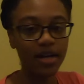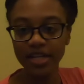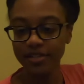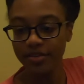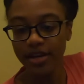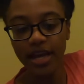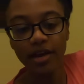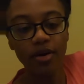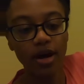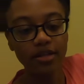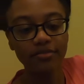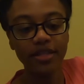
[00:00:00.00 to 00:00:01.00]
It's funny how all
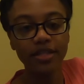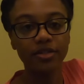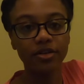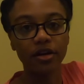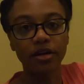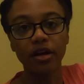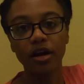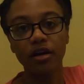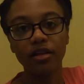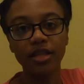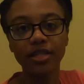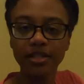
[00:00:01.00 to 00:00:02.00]
of these are,
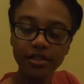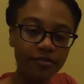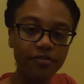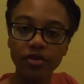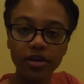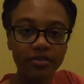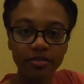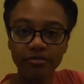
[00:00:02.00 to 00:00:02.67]
this is four different